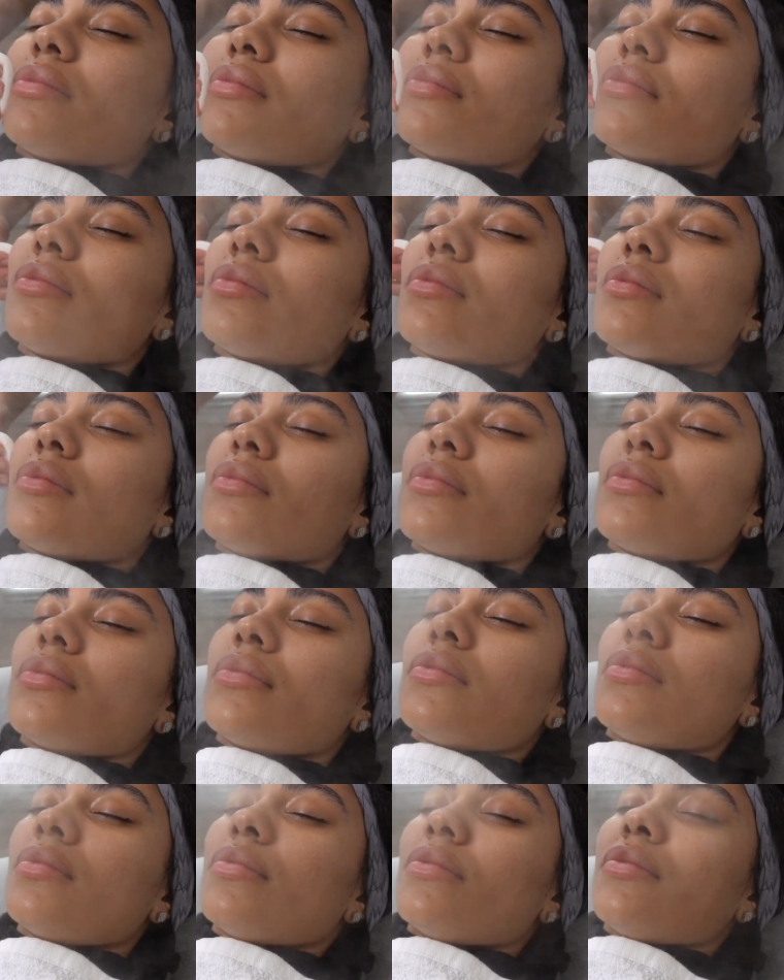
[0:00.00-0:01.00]
So we're gonna go
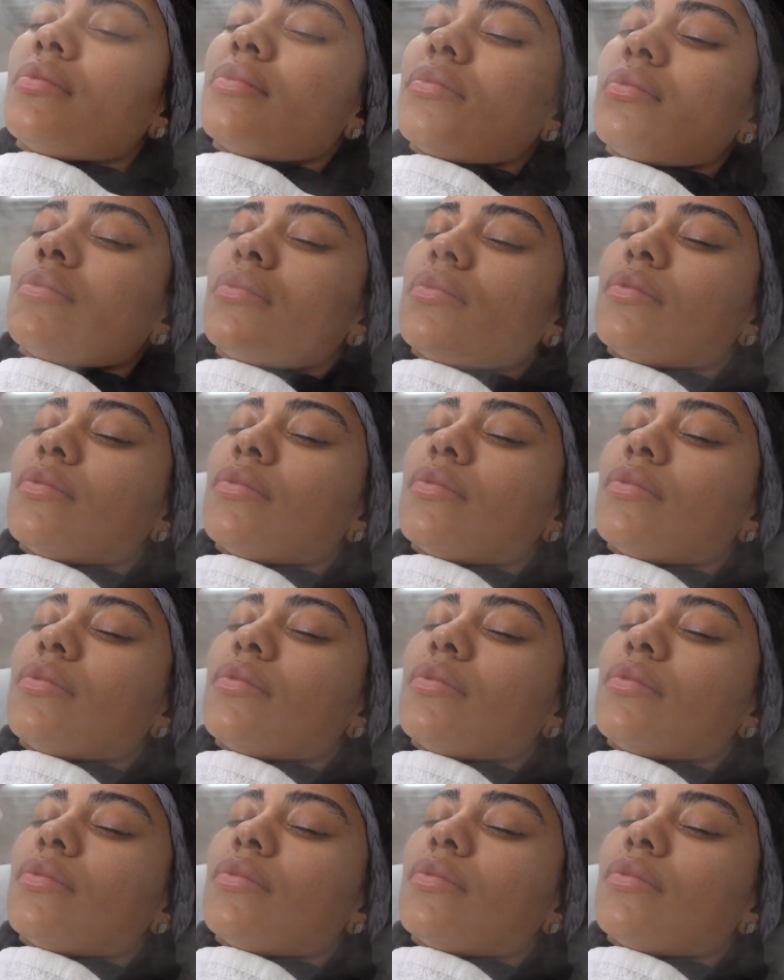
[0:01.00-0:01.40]
ahead and spray a little bit.